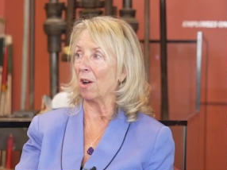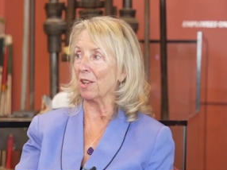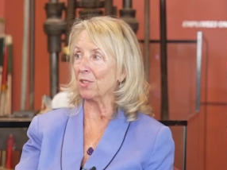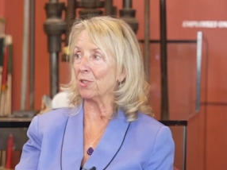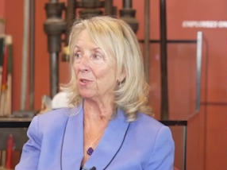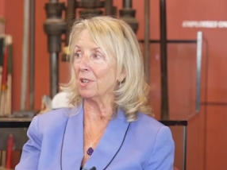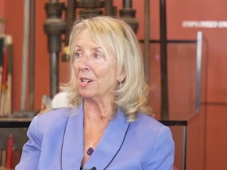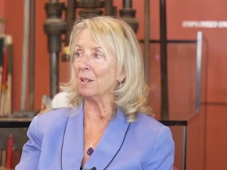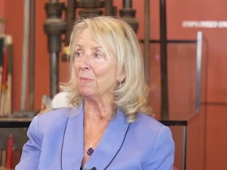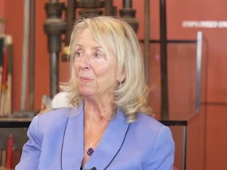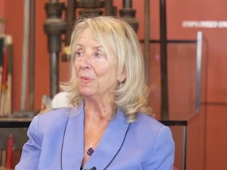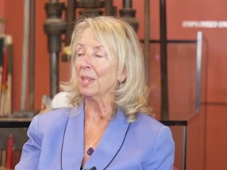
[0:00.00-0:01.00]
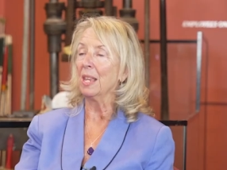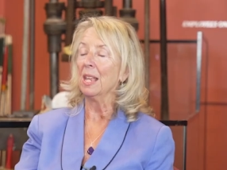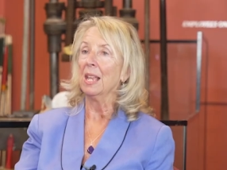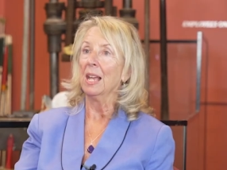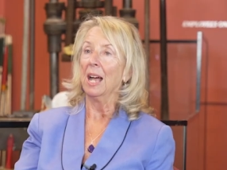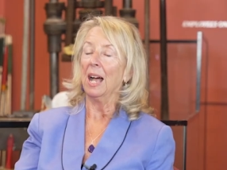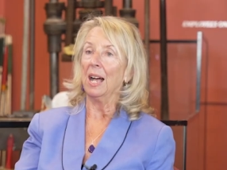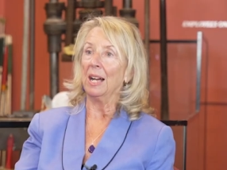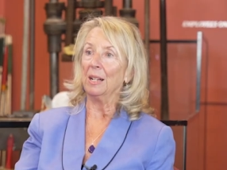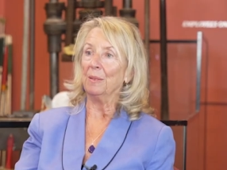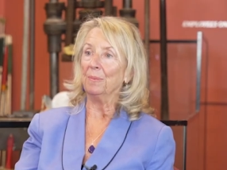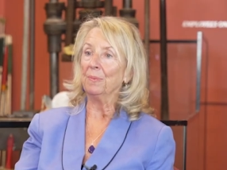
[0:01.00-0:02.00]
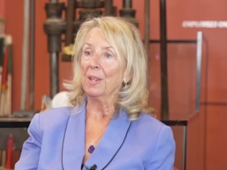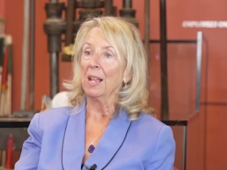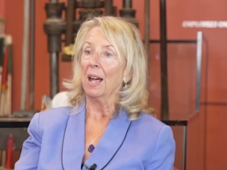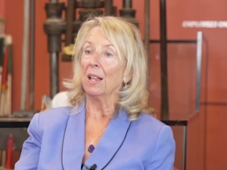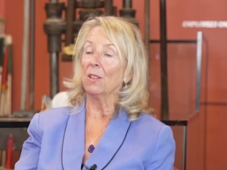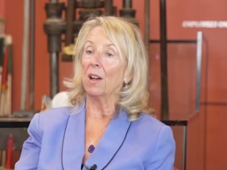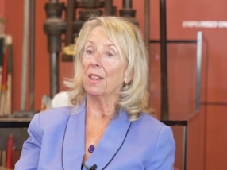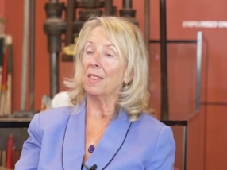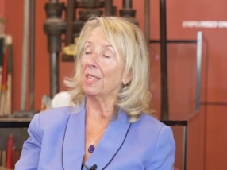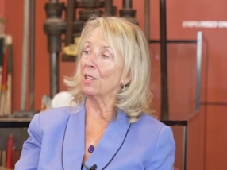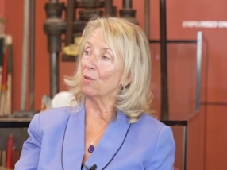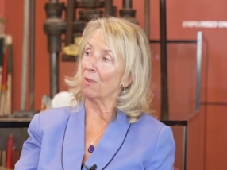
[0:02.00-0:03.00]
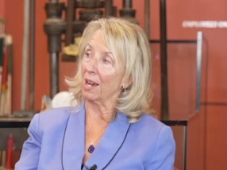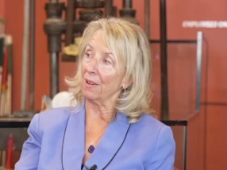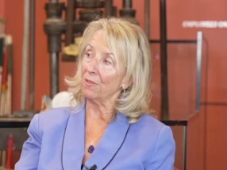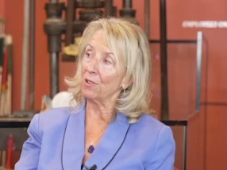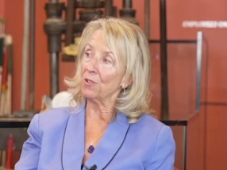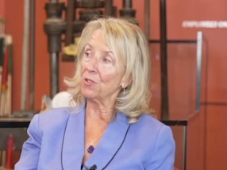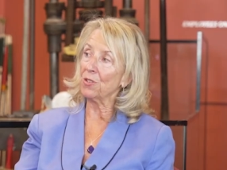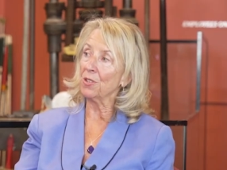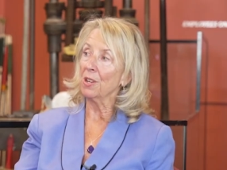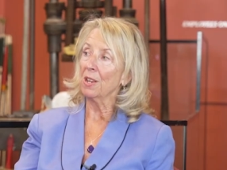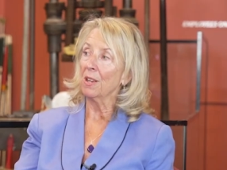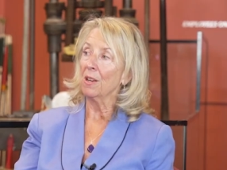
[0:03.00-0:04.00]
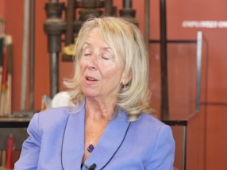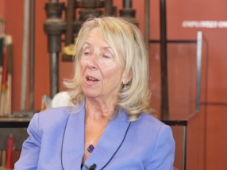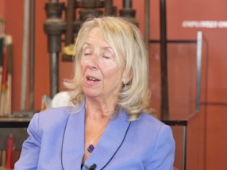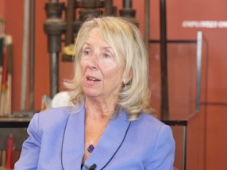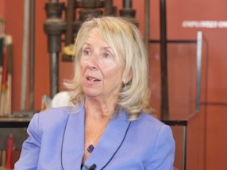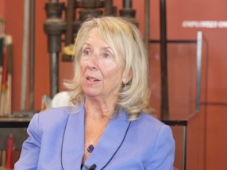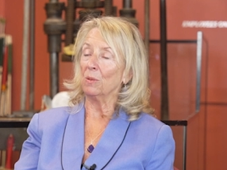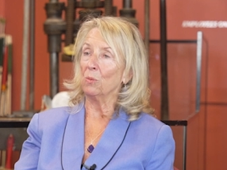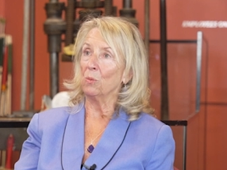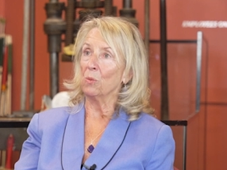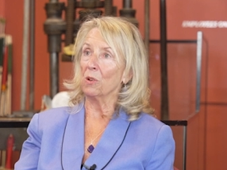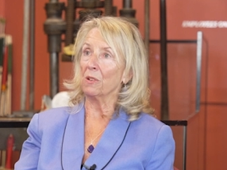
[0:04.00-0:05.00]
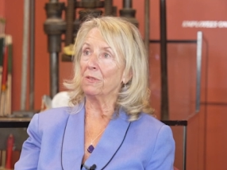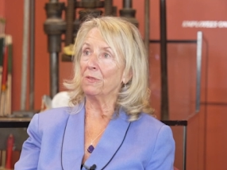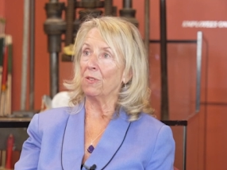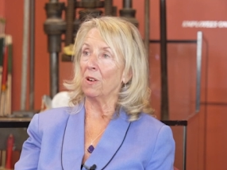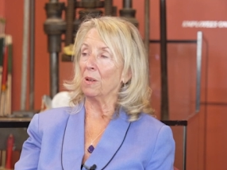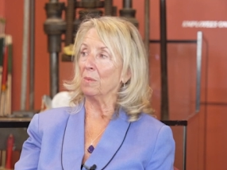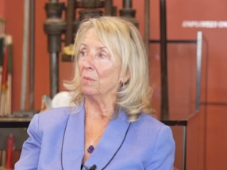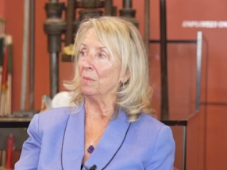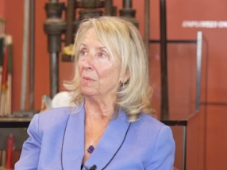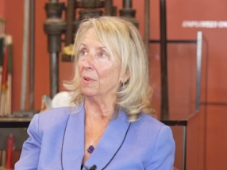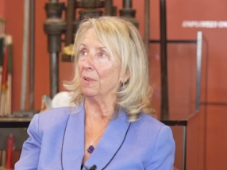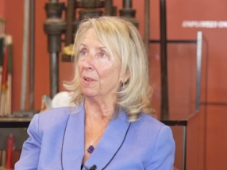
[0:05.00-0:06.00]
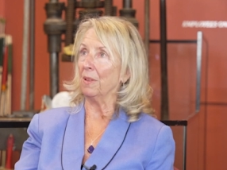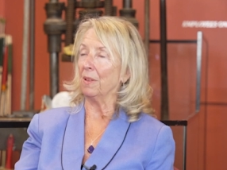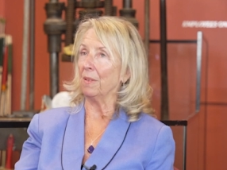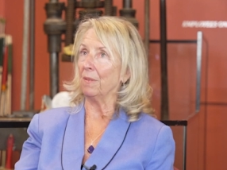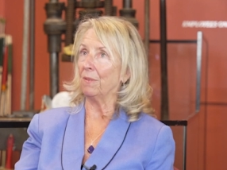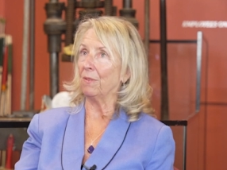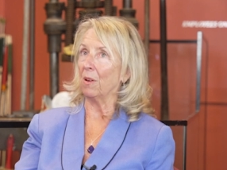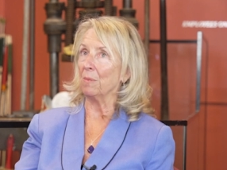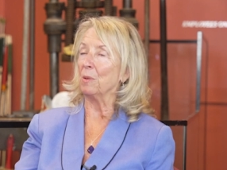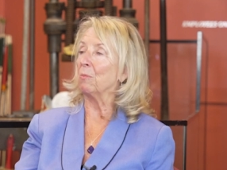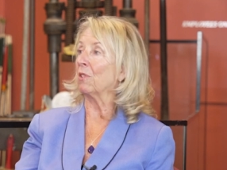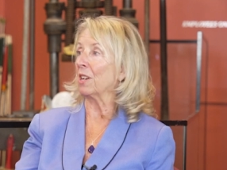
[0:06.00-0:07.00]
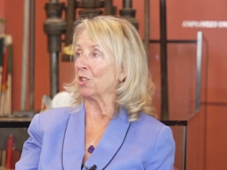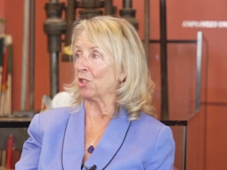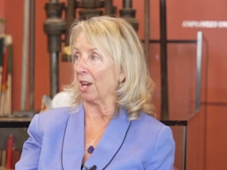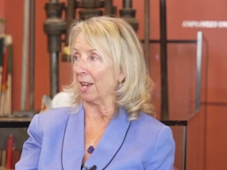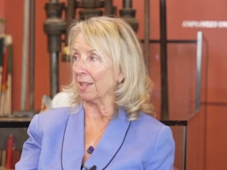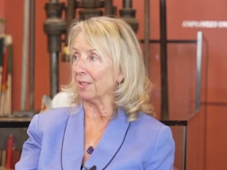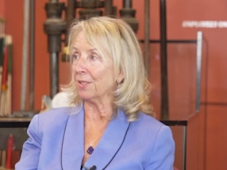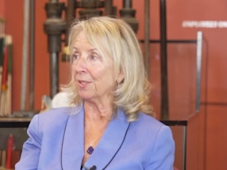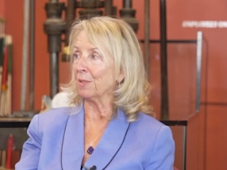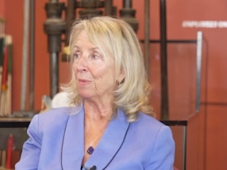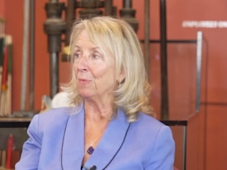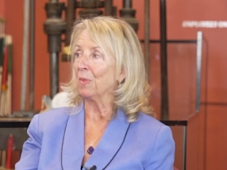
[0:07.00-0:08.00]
Austria. Wow. Um, a lot of the engravers mm-hmm. uh, were from from the British Isles.